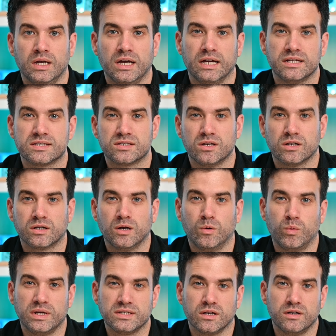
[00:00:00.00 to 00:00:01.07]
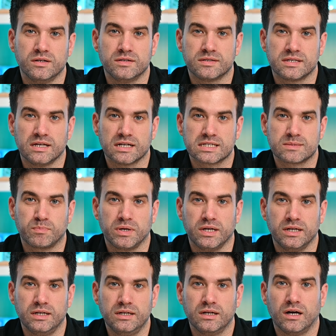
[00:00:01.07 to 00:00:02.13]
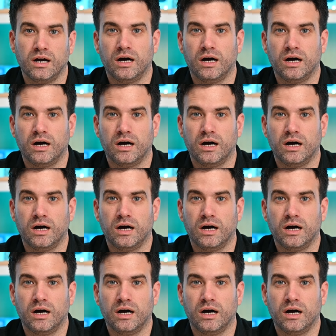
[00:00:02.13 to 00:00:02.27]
and circa Windows XP